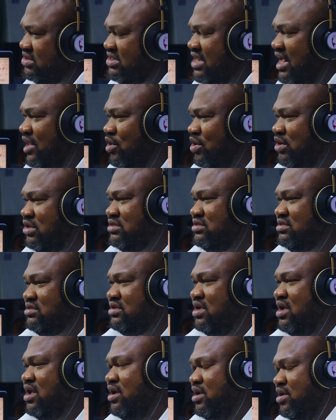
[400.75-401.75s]
Tell us,
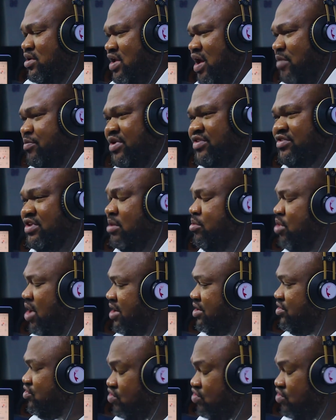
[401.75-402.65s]
President Buhari